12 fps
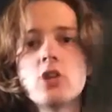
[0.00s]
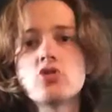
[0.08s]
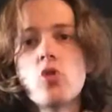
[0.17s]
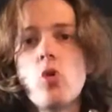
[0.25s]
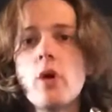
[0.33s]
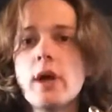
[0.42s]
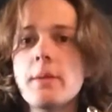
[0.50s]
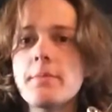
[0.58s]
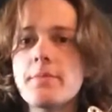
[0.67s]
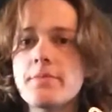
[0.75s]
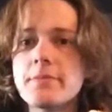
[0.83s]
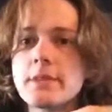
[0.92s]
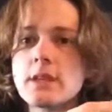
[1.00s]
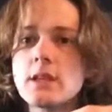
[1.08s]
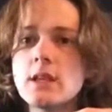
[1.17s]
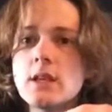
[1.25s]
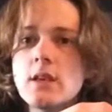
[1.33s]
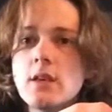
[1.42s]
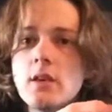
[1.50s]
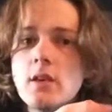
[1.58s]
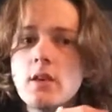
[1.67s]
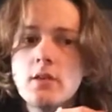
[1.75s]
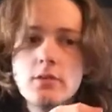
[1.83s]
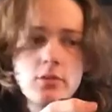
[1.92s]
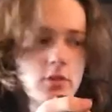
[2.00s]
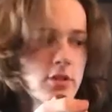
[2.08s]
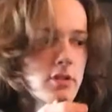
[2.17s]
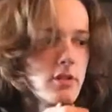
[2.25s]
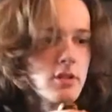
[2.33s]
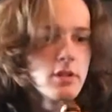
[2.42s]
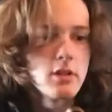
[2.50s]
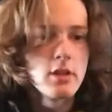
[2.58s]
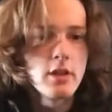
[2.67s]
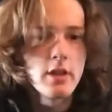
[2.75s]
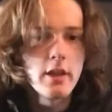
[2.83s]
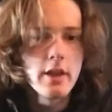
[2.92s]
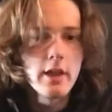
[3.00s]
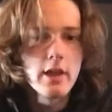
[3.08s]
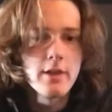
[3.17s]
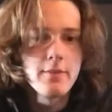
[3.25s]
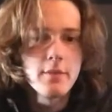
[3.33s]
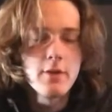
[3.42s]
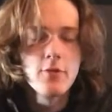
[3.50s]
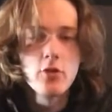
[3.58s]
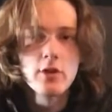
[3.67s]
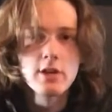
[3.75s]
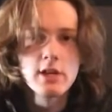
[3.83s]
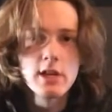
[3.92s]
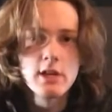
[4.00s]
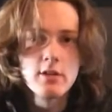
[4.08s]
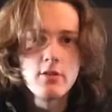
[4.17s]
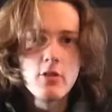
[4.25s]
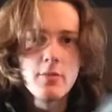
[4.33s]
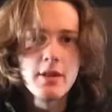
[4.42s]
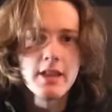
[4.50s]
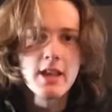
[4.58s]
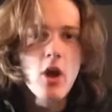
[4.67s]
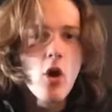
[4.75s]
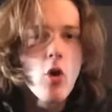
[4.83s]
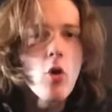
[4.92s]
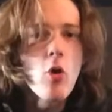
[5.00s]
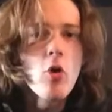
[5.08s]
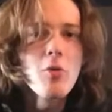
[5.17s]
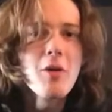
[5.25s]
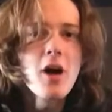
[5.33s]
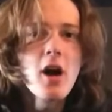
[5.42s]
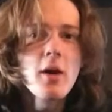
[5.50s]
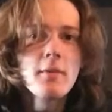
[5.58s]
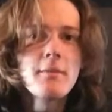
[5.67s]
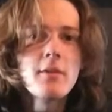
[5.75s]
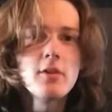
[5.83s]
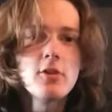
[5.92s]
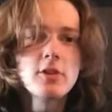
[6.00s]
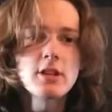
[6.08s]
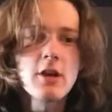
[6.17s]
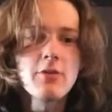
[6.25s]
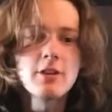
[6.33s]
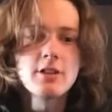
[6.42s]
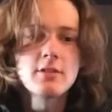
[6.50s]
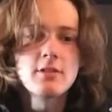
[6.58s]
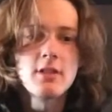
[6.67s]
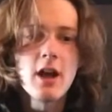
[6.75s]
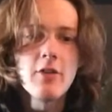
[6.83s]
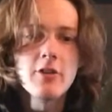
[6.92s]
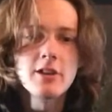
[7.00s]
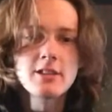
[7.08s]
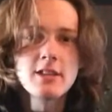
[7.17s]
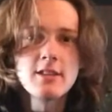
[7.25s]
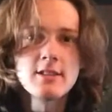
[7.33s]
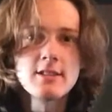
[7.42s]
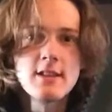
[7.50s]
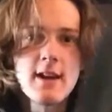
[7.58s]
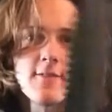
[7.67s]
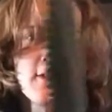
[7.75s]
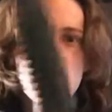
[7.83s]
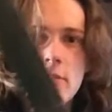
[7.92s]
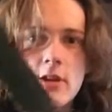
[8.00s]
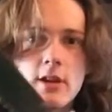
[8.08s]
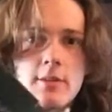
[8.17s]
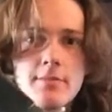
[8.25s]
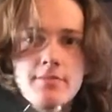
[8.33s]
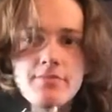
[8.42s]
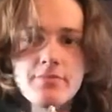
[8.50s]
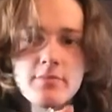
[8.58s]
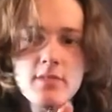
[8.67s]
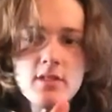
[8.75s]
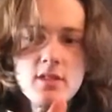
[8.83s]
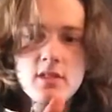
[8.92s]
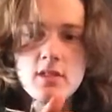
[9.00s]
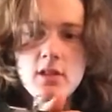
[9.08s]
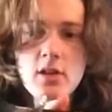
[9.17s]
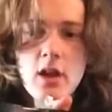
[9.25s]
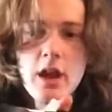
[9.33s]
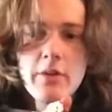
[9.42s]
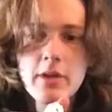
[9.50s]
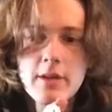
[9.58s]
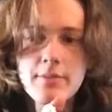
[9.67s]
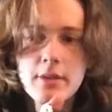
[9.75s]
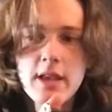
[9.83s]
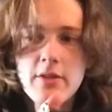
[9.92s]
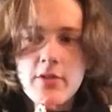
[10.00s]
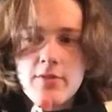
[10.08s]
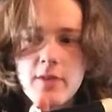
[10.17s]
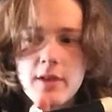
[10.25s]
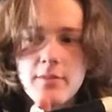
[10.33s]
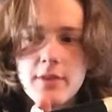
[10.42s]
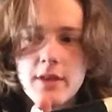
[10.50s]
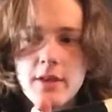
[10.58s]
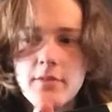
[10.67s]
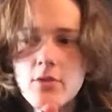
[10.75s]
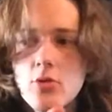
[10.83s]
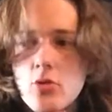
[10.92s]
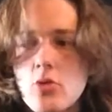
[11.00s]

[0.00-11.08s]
a toy. If you're a kid, you'll be like, "Oh, mom, I want to see this knife. I want to play with it." But then